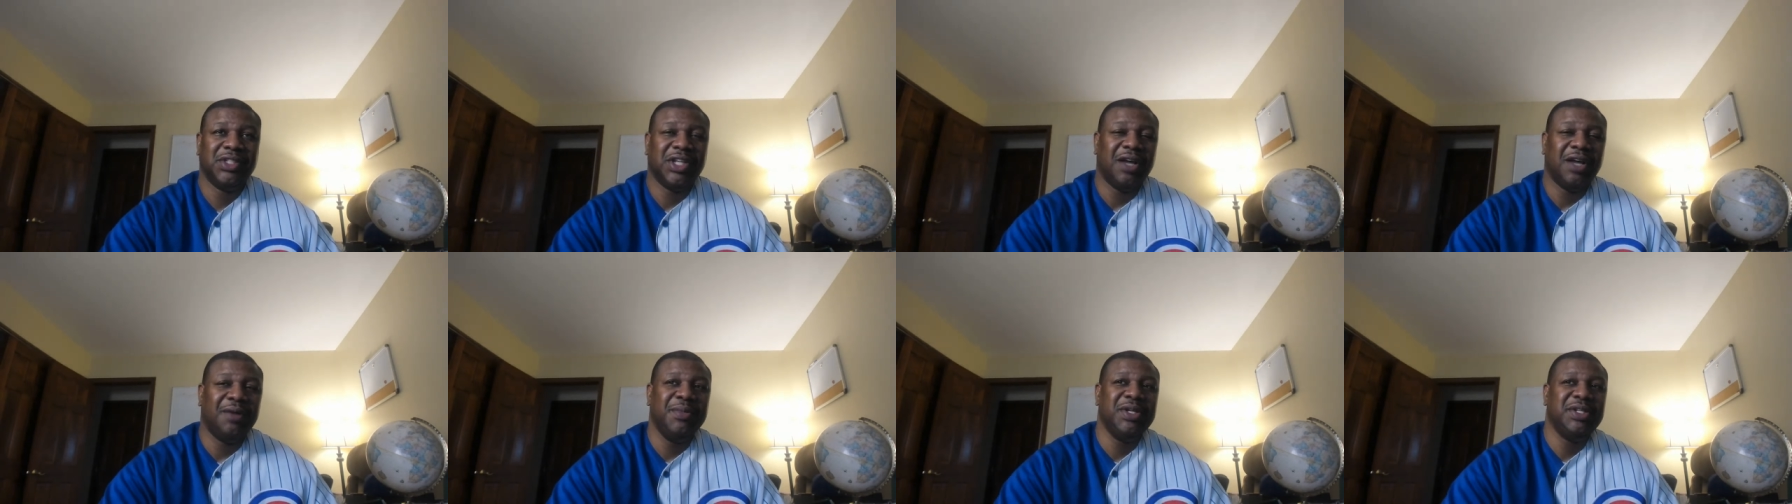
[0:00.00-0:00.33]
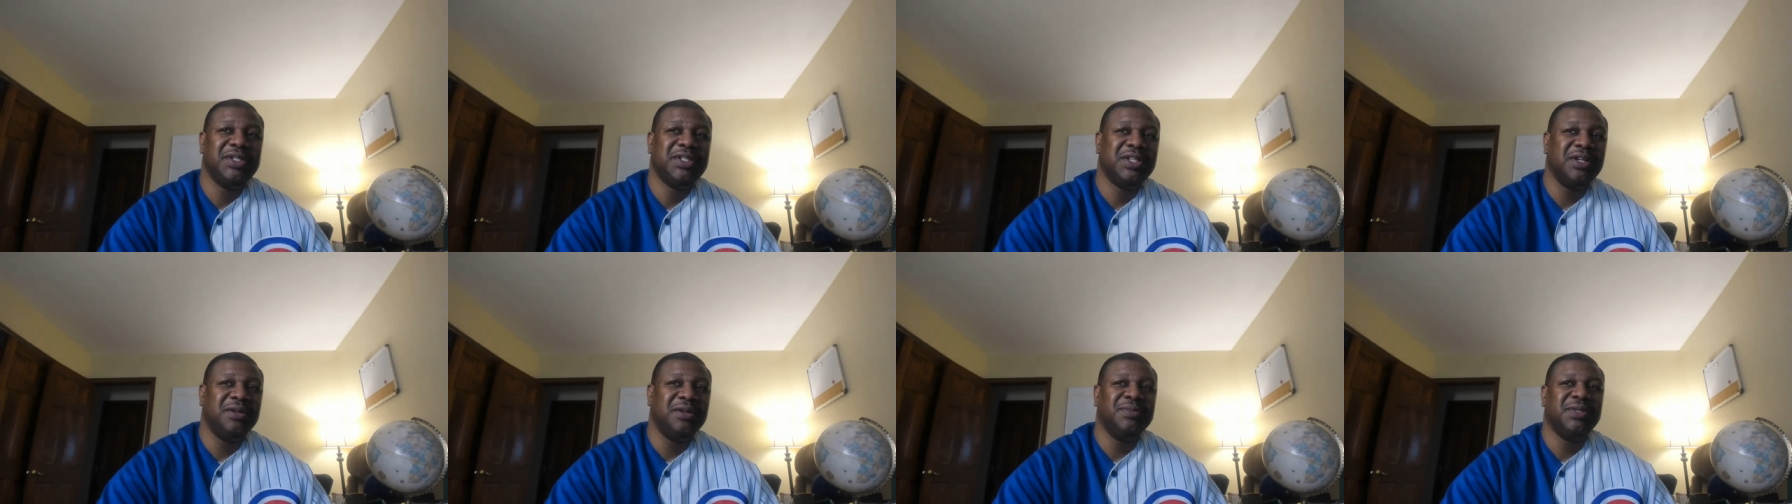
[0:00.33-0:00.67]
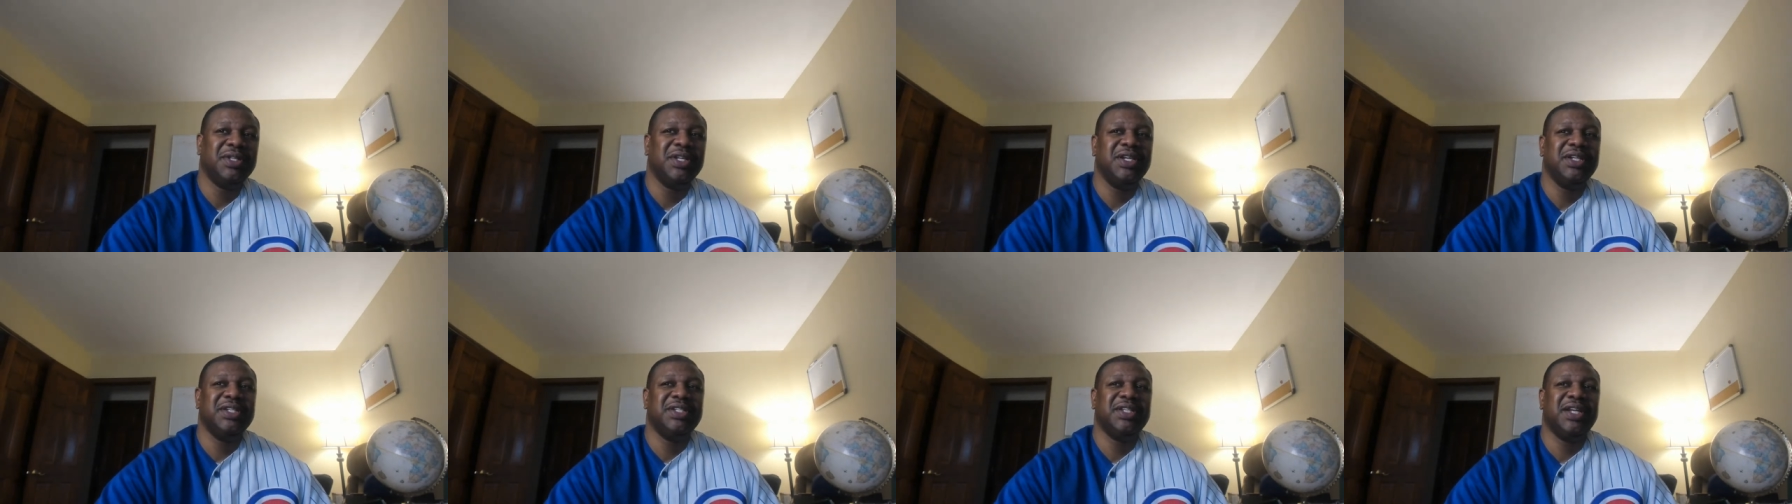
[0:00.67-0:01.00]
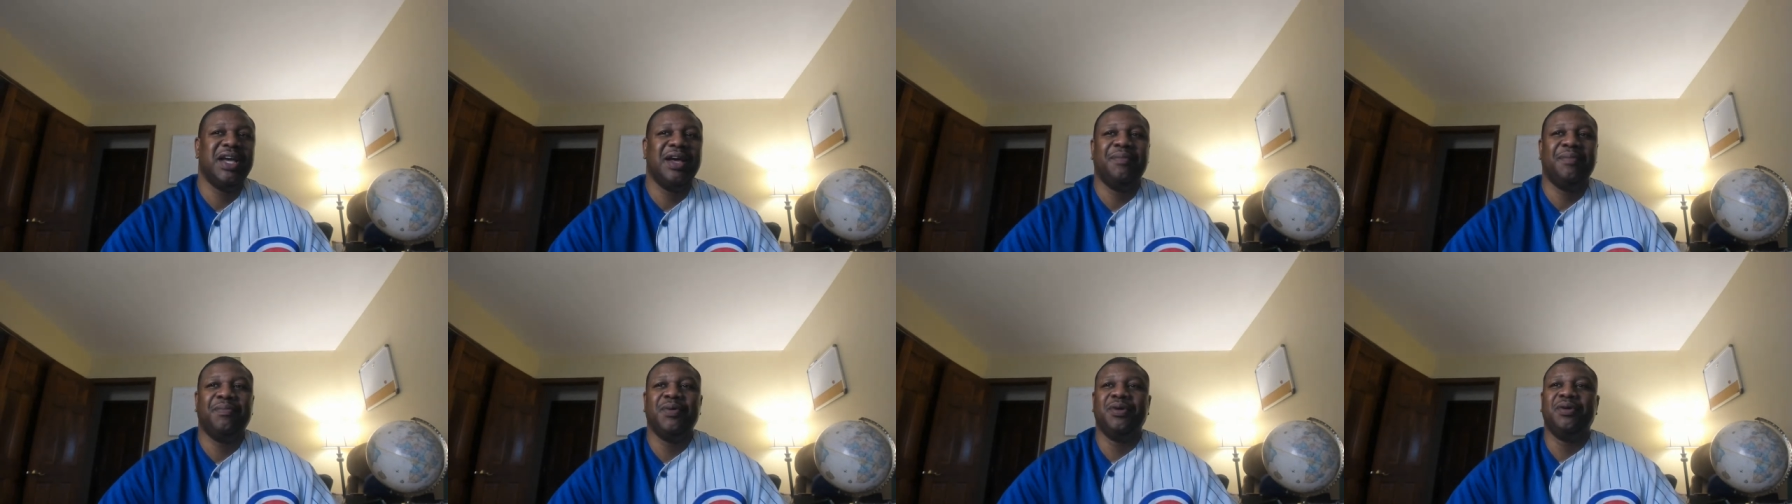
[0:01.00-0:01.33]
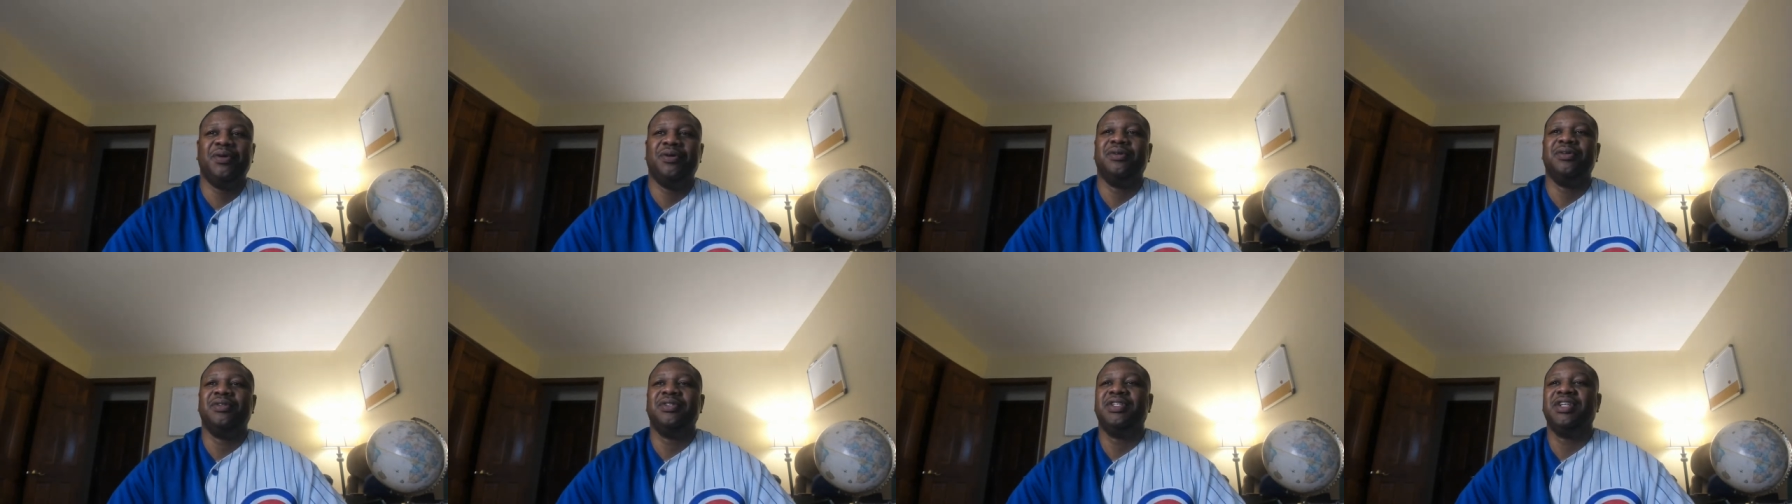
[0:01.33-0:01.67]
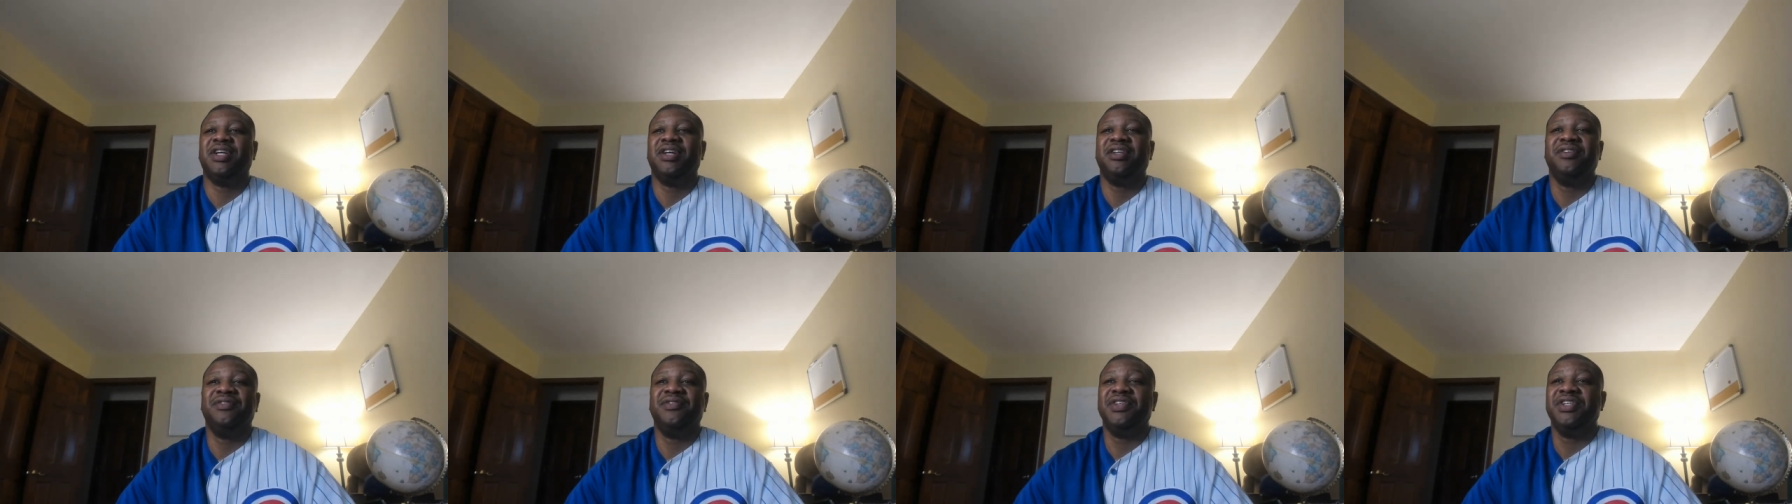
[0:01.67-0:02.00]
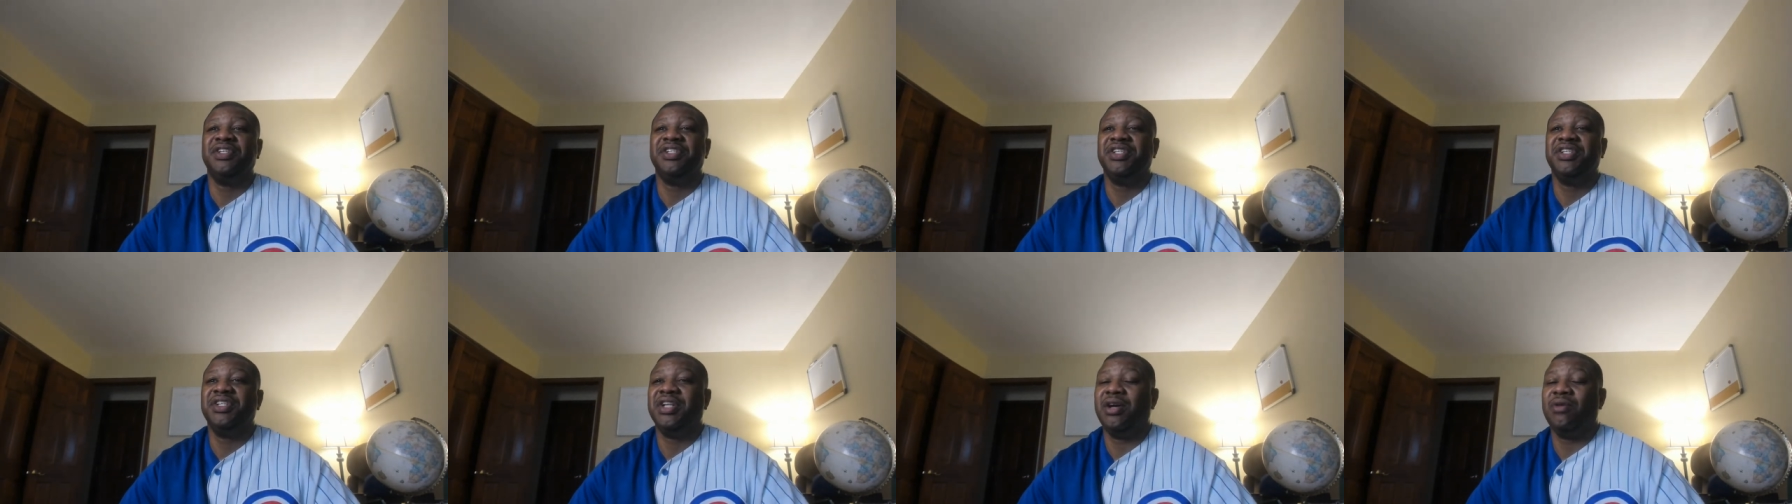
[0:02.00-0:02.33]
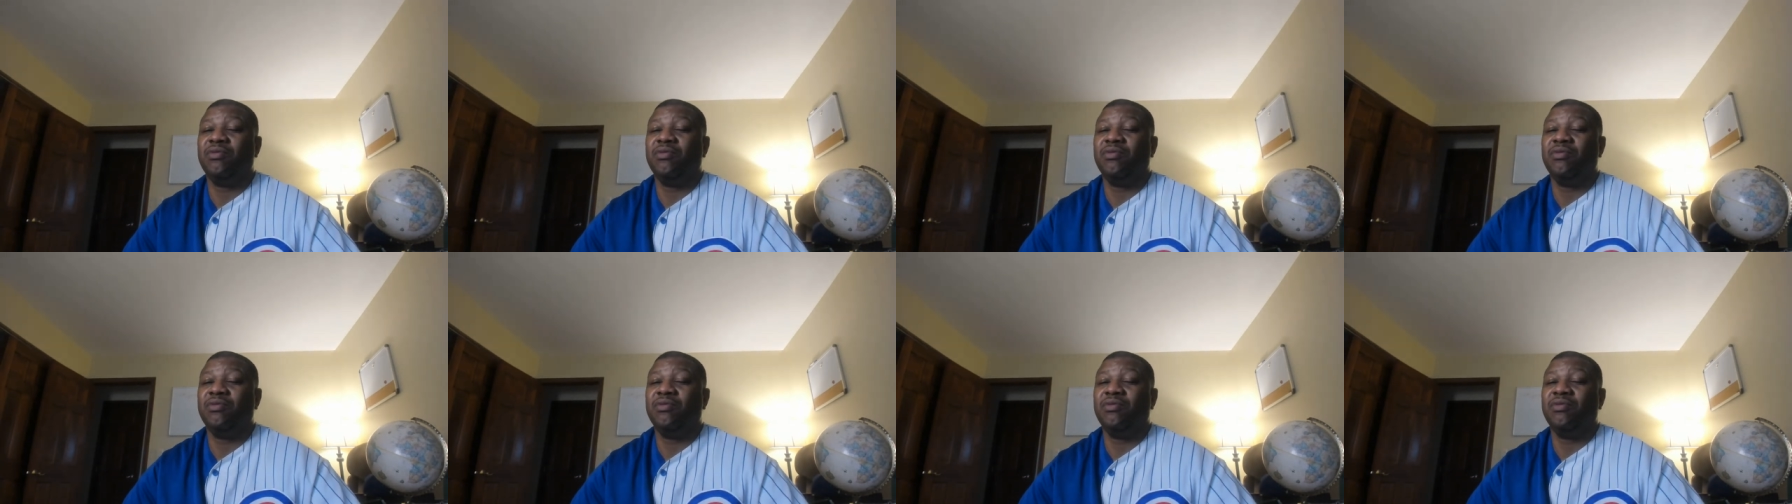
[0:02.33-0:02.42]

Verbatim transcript: I mean, some things happen on television